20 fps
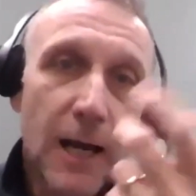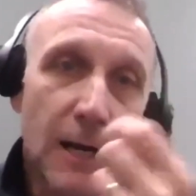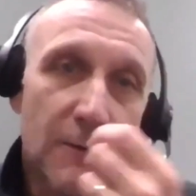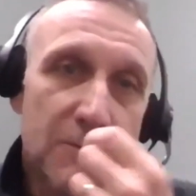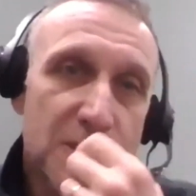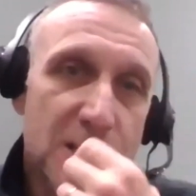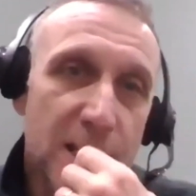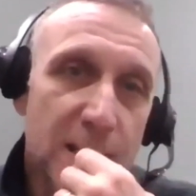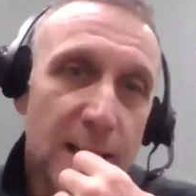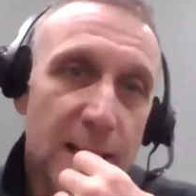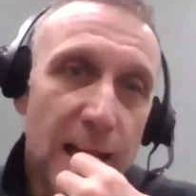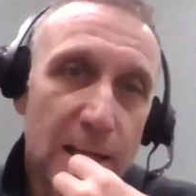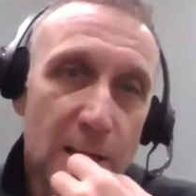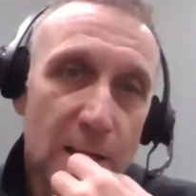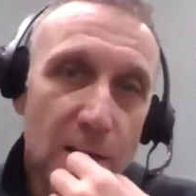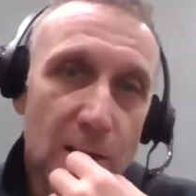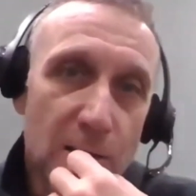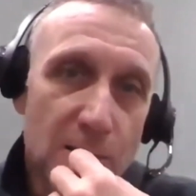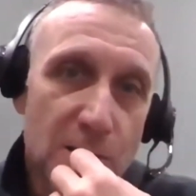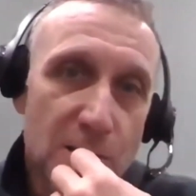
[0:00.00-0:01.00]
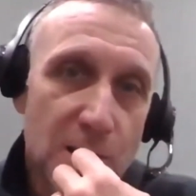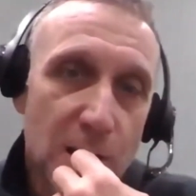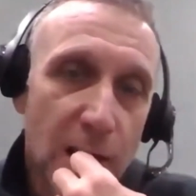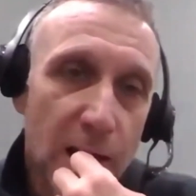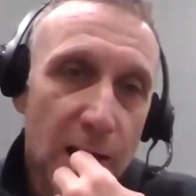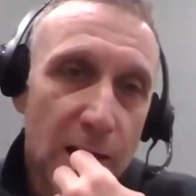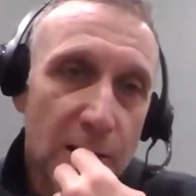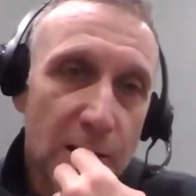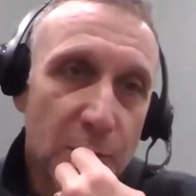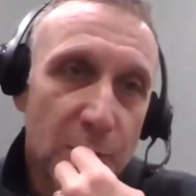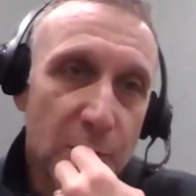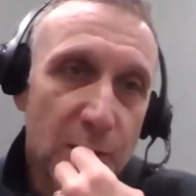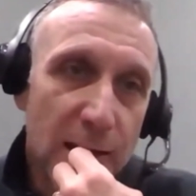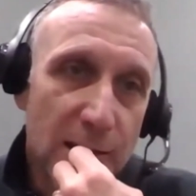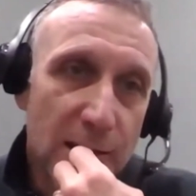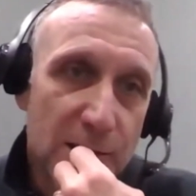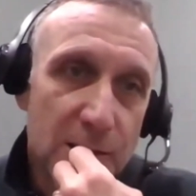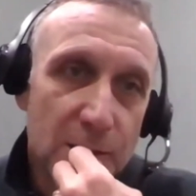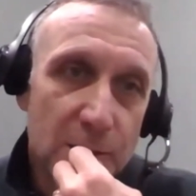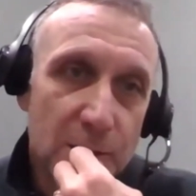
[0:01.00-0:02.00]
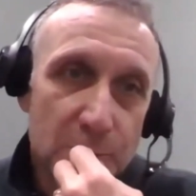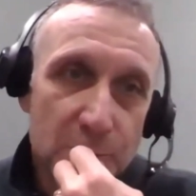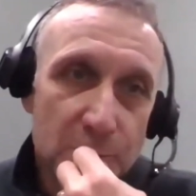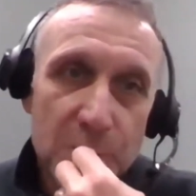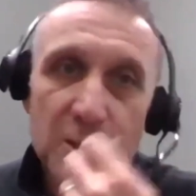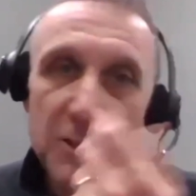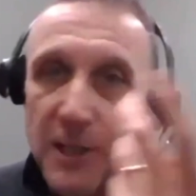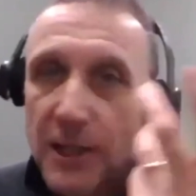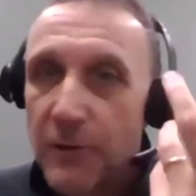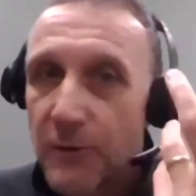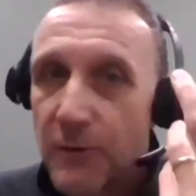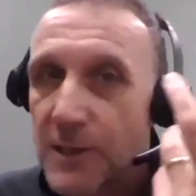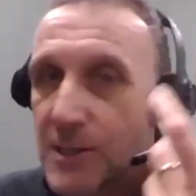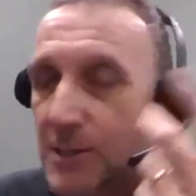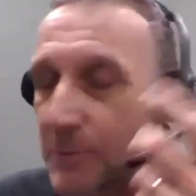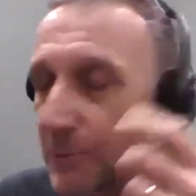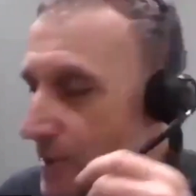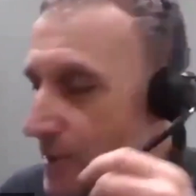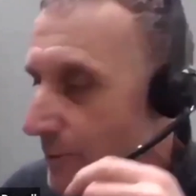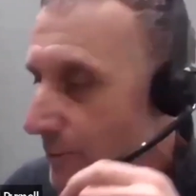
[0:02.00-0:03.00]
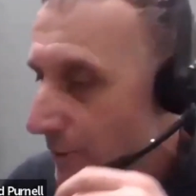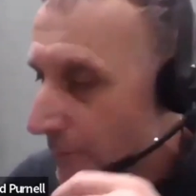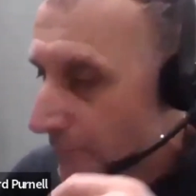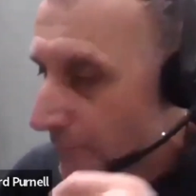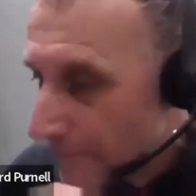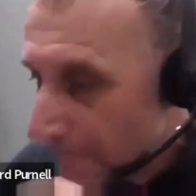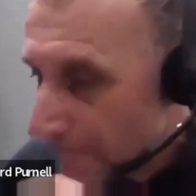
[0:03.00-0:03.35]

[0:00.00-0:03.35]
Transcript: I've seen landlords do that to generate some extra